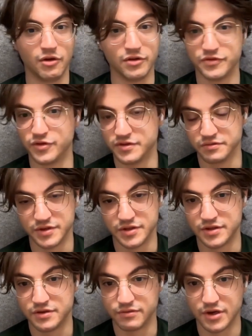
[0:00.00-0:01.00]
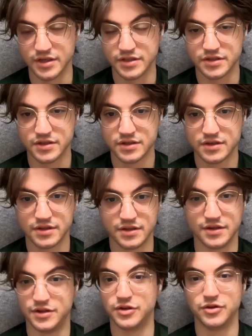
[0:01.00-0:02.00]
All of those are written in Rust.
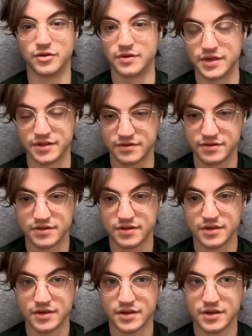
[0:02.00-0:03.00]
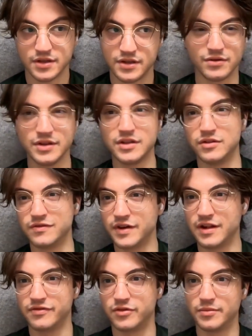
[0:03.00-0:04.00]
The only new
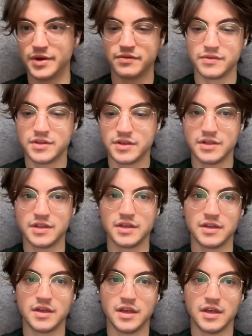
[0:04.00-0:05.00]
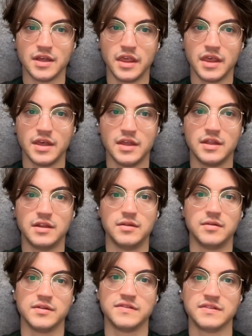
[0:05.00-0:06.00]
file format written
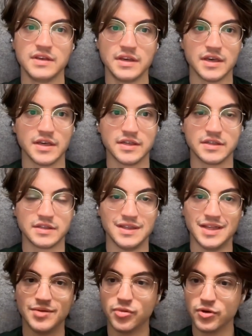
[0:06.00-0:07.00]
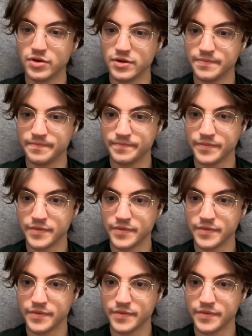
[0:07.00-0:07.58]
in C is Nimble